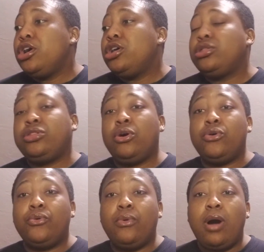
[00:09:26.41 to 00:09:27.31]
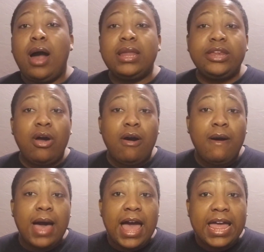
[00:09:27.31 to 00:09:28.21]
So all in
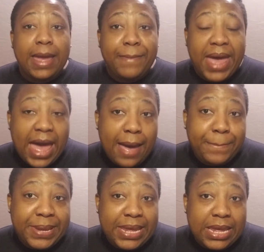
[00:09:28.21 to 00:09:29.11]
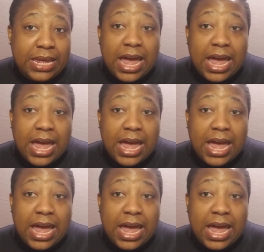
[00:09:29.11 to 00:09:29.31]
all, I am happy.